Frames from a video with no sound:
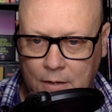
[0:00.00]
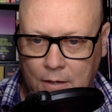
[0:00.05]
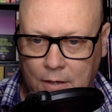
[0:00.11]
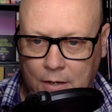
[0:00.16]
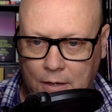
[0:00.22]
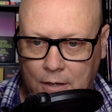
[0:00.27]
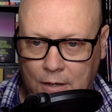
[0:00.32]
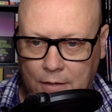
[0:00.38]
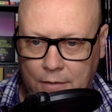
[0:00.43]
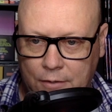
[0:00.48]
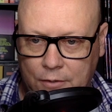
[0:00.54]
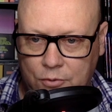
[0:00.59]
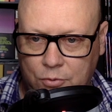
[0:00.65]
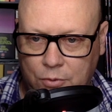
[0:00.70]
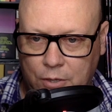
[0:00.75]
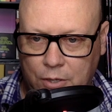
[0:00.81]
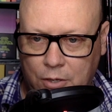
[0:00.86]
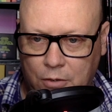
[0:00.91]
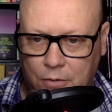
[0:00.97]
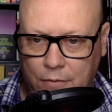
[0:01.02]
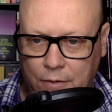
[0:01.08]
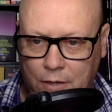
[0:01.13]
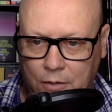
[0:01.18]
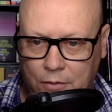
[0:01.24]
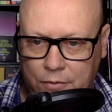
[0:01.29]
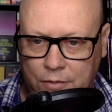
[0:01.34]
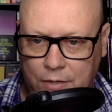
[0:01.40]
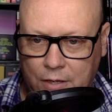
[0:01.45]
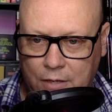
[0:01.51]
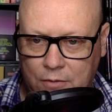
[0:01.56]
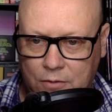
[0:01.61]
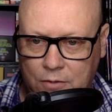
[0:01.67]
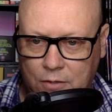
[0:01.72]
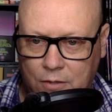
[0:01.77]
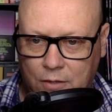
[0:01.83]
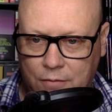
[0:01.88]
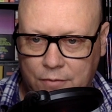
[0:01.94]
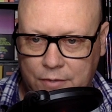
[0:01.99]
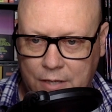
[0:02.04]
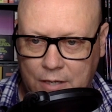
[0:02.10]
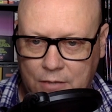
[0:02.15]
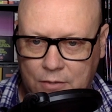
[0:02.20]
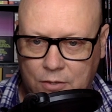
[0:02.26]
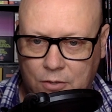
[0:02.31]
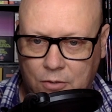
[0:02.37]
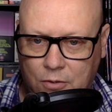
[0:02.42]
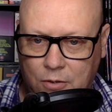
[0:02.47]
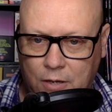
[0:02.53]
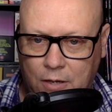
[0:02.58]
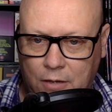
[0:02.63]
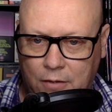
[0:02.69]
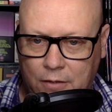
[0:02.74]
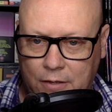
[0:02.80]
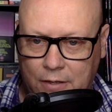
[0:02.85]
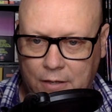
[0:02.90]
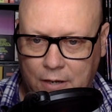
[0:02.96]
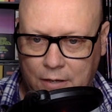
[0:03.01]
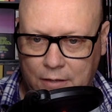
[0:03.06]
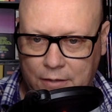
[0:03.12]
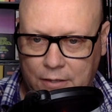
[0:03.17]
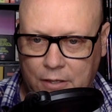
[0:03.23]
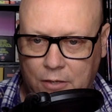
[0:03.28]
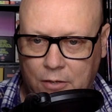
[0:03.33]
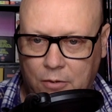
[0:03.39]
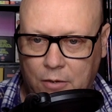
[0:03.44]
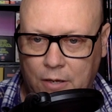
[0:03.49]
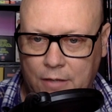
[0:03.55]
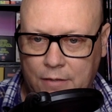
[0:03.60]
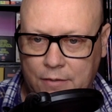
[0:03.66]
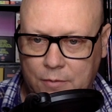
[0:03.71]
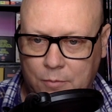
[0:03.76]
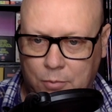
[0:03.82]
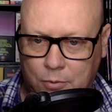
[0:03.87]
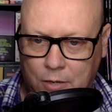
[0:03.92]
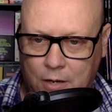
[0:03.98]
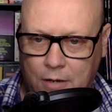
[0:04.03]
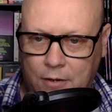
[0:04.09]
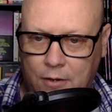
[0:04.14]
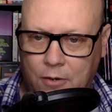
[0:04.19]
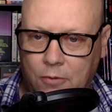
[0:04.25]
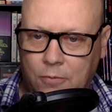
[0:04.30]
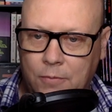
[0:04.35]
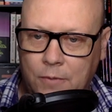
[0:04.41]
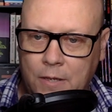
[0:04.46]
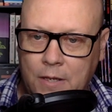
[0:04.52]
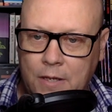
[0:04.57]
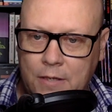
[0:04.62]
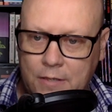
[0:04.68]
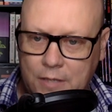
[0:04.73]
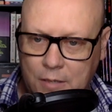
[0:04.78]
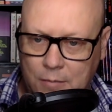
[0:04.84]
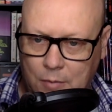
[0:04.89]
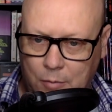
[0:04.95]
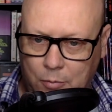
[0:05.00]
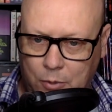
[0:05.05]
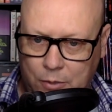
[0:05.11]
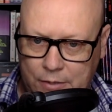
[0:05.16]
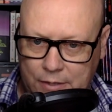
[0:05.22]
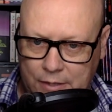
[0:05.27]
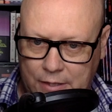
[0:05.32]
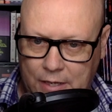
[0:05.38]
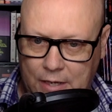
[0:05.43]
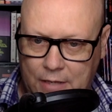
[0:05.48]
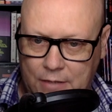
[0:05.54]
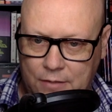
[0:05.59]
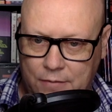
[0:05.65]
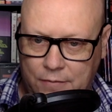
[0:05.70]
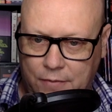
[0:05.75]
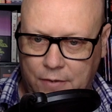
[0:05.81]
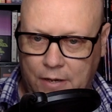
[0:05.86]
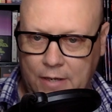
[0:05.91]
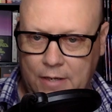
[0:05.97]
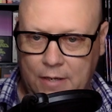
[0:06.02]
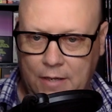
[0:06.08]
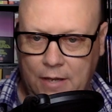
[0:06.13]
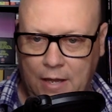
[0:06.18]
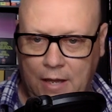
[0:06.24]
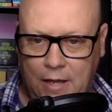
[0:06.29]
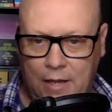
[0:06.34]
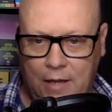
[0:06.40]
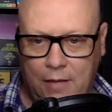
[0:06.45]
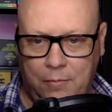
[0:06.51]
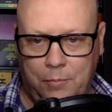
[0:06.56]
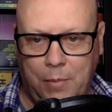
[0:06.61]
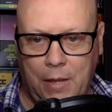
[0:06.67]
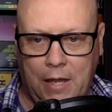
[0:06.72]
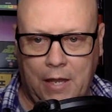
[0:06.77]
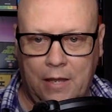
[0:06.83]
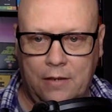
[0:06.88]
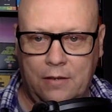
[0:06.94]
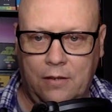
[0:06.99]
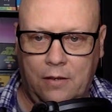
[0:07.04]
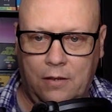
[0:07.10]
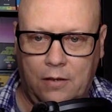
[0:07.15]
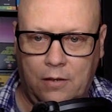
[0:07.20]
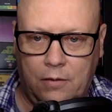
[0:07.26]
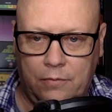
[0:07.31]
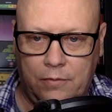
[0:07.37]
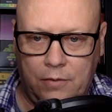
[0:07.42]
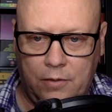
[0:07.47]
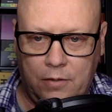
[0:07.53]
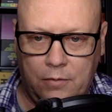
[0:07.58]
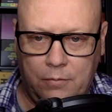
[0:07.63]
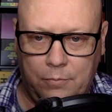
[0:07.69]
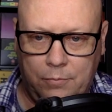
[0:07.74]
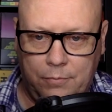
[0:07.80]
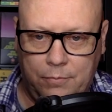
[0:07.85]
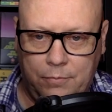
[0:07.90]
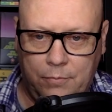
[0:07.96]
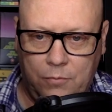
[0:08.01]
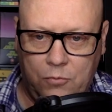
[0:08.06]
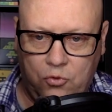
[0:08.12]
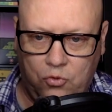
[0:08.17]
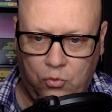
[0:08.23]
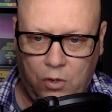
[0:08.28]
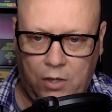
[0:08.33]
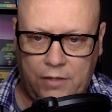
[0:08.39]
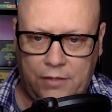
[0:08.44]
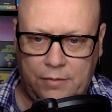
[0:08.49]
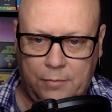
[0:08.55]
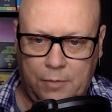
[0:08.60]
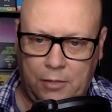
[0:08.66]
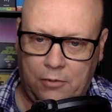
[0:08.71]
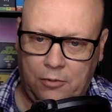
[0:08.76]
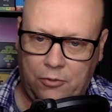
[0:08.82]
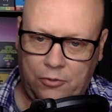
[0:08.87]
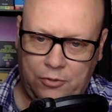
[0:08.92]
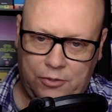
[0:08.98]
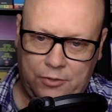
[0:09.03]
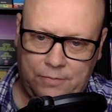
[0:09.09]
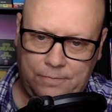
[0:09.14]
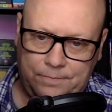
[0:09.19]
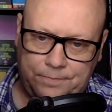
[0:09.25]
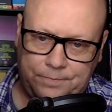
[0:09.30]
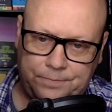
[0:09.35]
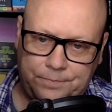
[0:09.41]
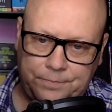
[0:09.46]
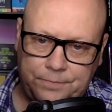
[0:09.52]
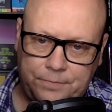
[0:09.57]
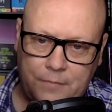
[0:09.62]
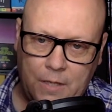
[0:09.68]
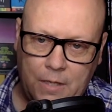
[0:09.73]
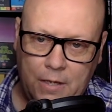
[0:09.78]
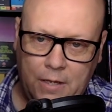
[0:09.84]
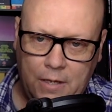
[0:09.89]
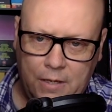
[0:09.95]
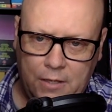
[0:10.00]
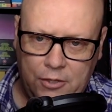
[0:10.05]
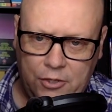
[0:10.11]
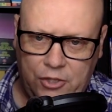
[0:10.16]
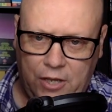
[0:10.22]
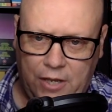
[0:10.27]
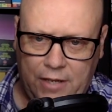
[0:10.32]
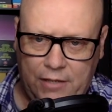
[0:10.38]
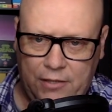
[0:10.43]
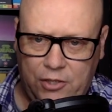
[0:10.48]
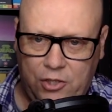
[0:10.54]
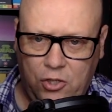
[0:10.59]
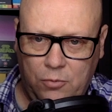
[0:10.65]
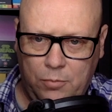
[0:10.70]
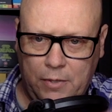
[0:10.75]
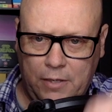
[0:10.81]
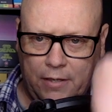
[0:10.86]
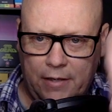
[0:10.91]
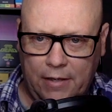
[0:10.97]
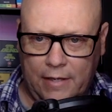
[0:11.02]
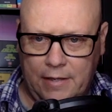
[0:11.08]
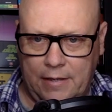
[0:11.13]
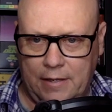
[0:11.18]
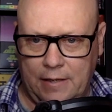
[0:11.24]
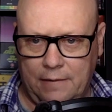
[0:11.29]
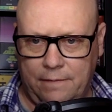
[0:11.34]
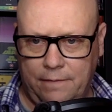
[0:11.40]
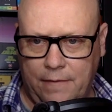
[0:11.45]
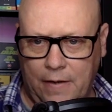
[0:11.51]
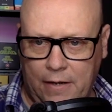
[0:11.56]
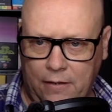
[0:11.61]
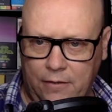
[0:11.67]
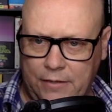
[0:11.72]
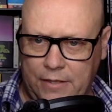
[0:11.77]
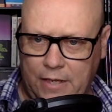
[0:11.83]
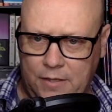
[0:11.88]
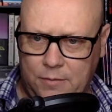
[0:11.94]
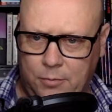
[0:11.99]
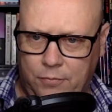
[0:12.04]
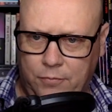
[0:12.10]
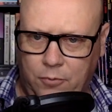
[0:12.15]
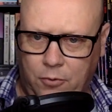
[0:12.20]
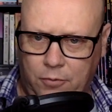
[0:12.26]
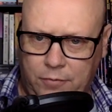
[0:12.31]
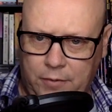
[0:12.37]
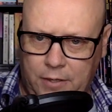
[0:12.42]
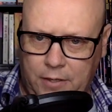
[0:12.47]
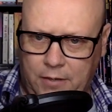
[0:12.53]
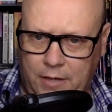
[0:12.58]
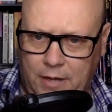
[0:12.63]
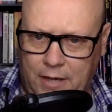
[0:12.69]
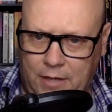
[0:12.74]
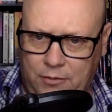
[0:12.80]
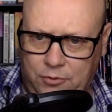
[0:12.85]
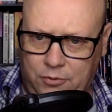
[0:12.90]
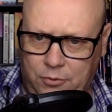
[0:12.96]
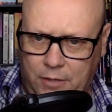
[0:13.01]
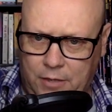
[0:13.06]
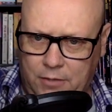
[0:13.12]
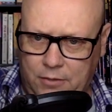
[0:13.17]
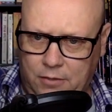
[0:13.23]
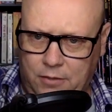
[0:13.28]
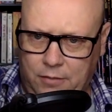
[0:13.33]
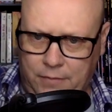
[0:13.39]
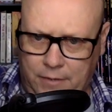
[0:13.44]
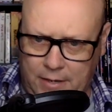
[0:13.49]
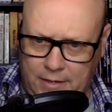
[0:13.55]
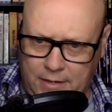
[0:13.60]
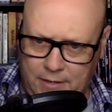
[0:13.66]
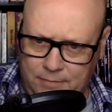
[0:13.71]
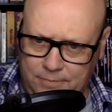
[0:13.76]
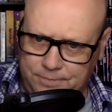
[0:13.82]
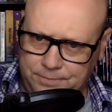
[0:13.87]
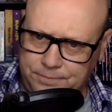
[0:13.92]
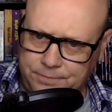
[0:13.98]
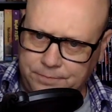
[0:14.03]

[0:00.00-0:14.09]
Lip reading: the trio of Santo, El Incognito, and Zambrano team up once again to fight a band of drug smugglers. Shot in Cuba in the final days before Fidel Castro entered Havana,